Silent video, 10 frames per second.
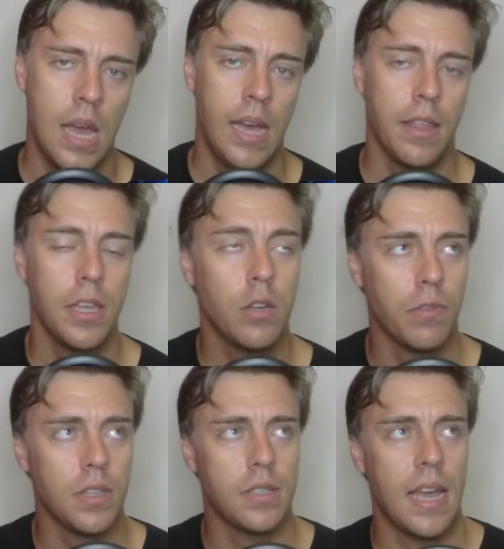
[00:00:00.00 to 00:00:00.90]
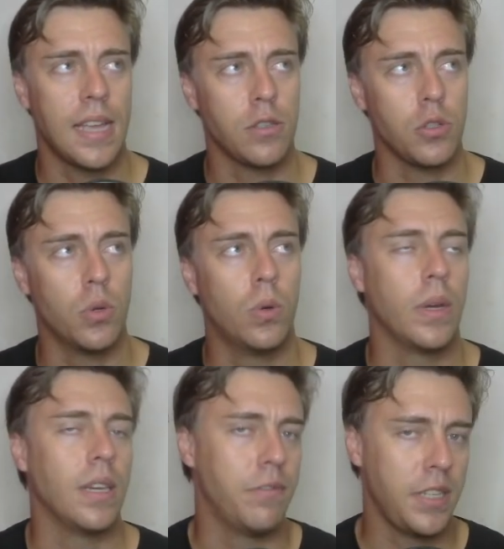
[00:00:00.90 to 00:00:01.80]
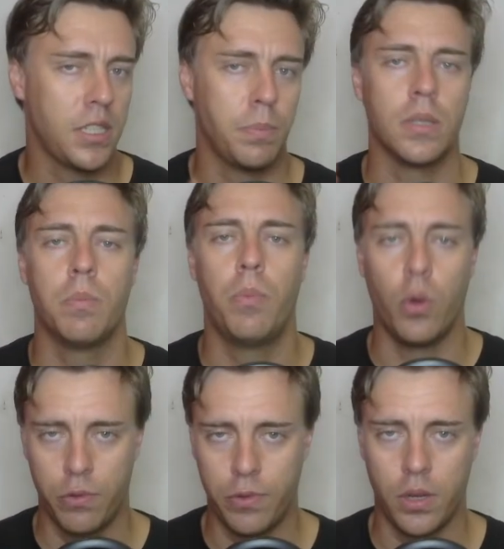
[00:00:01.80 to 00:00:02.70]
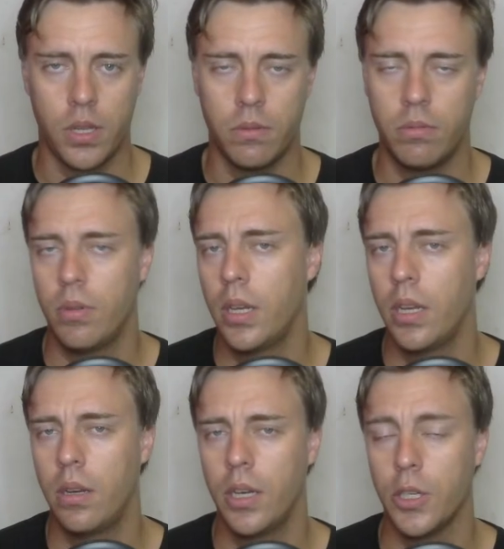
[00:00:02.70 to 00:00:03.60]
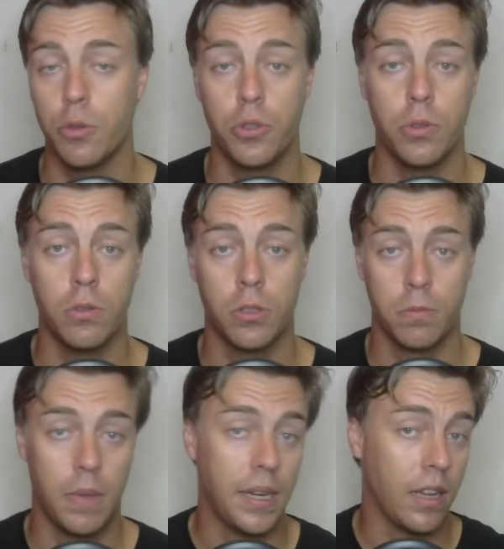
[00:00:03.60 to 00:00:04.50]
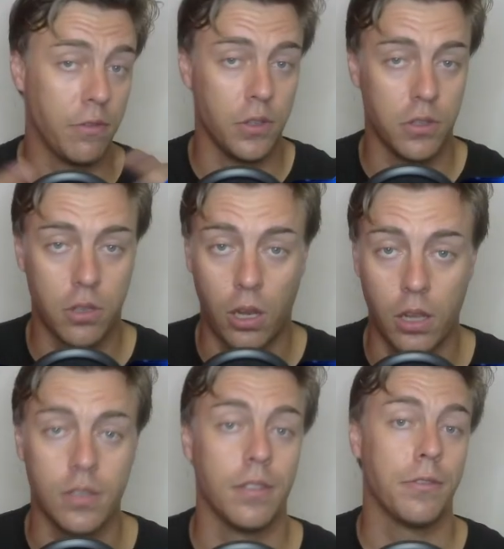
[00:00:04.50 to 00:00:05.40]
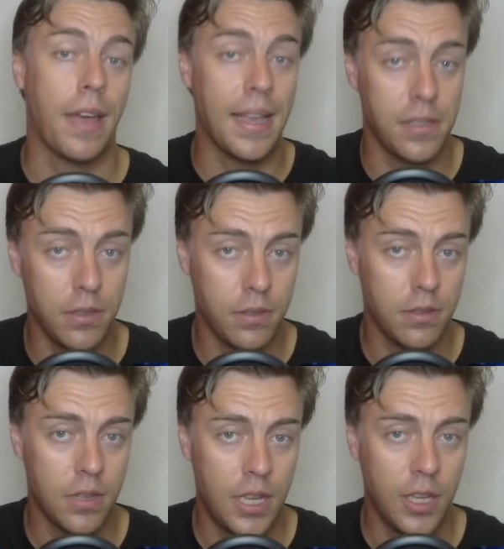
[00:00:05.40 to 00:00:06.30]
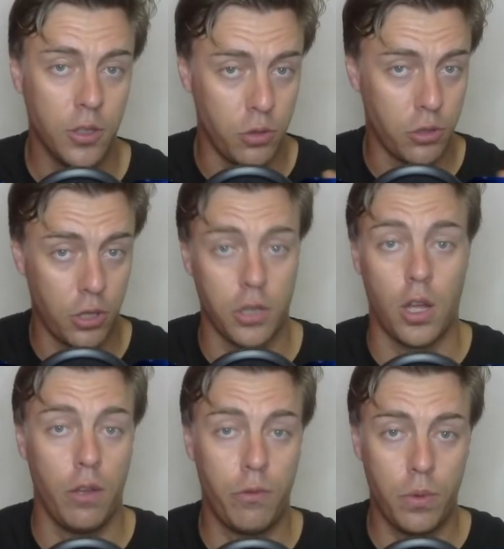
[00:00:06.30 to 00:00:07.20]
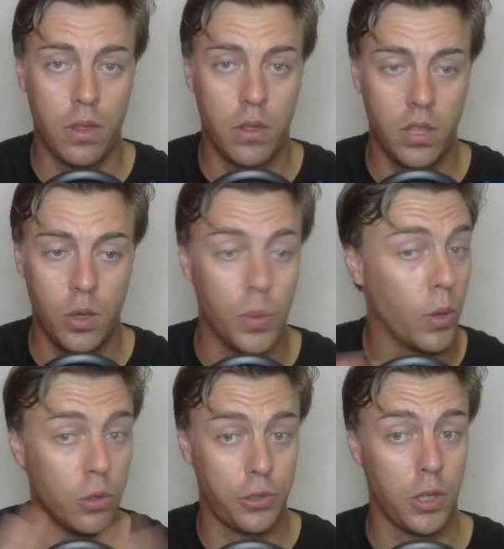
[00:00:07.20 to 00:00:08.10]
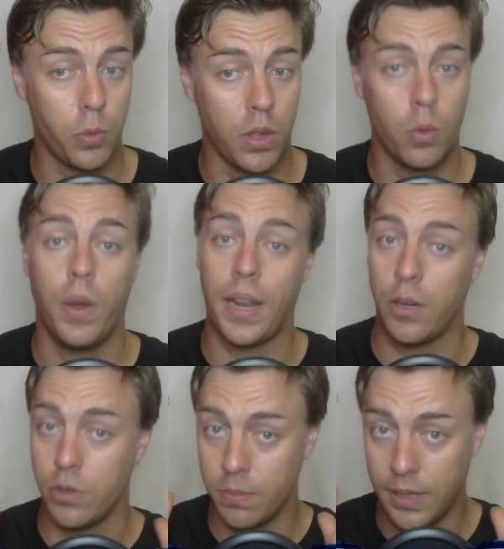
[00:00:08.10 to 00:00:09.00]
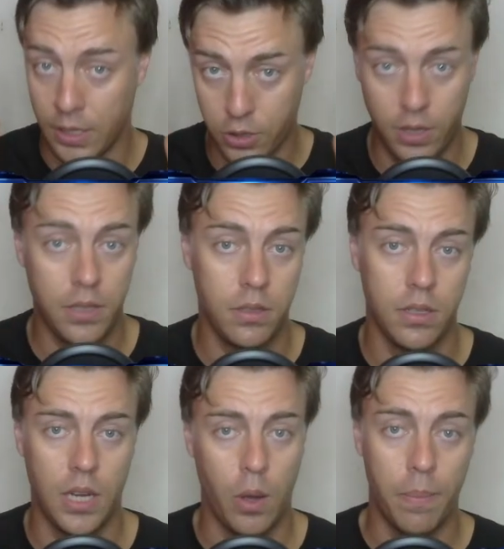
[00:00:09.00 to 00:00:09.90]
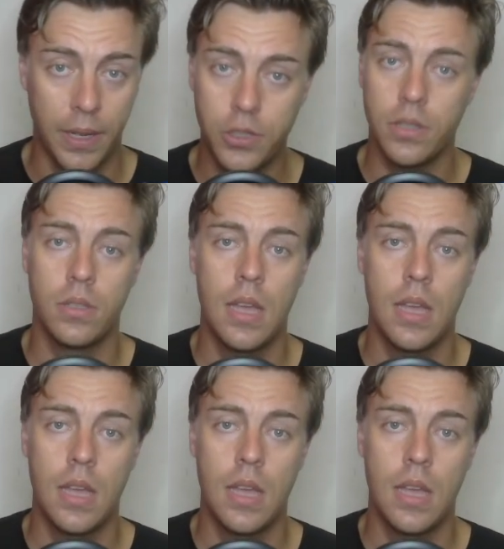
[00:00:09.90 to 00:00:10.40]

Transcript: Think of this as your investment portfolio. You choose a diverse class of assets to start off with. We all start with $100 million in our budget,